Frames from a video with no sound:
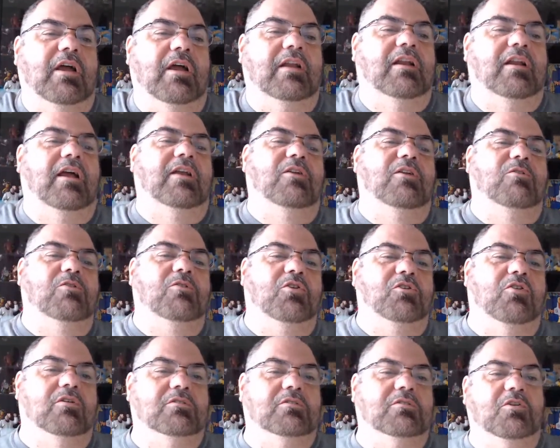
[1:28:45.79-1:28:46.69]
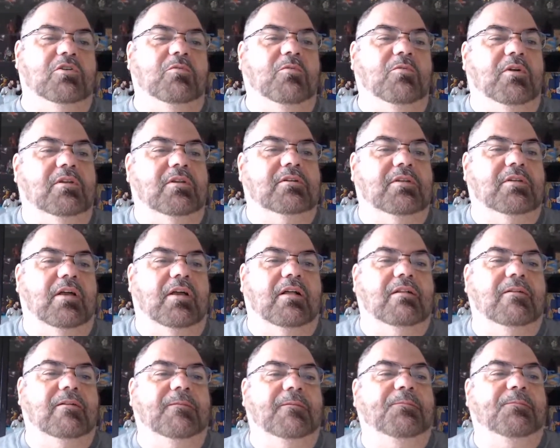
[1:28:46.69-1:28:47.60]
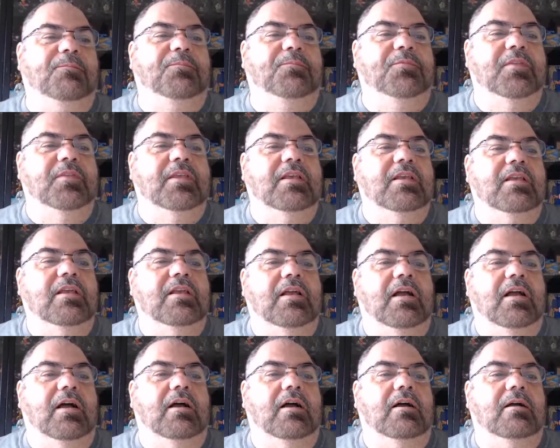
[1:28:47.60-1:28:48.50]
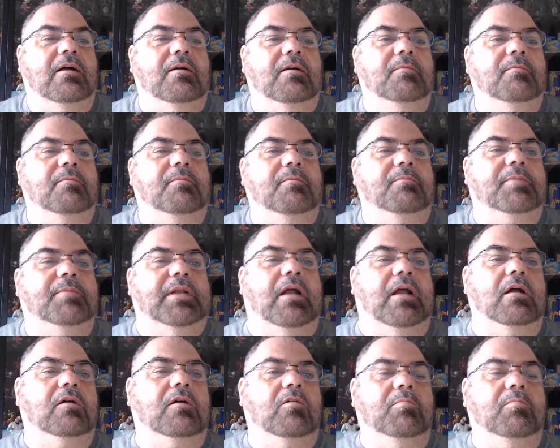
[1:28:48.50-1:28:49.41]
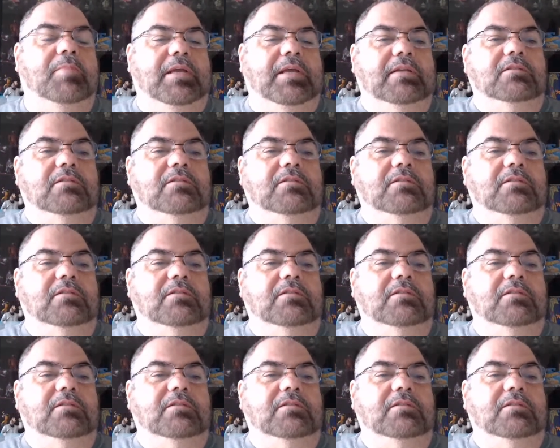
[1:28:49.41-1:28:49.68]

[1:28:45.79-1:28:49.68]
I know girls don't want to tell. But Uncle B's.